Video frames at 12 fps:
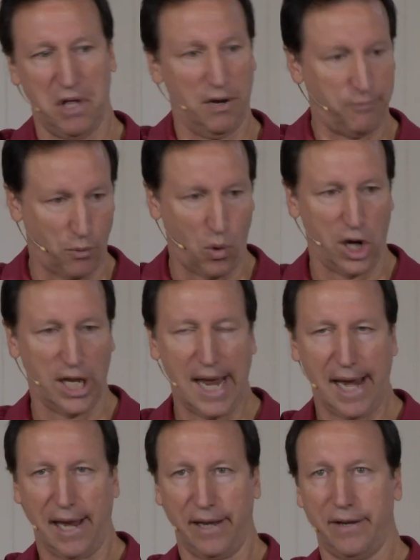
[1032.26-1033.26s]
a foreign
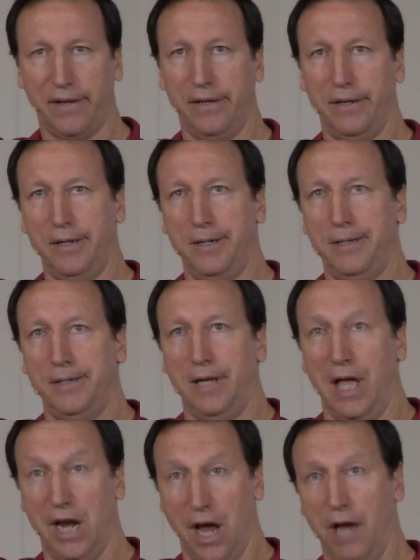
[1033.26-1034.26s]
land,
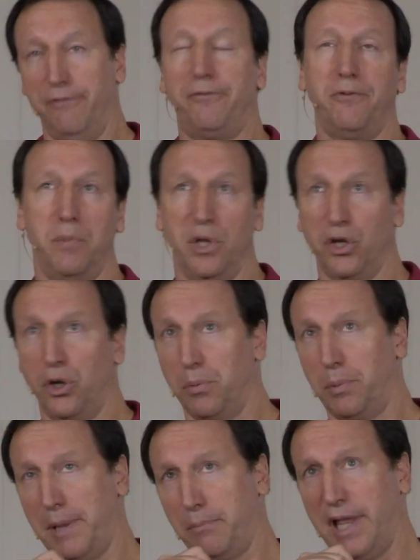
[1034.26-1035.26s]
an unfamiliar
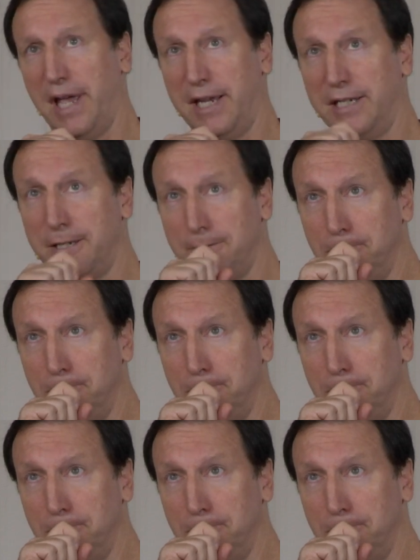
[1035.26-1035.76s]
place.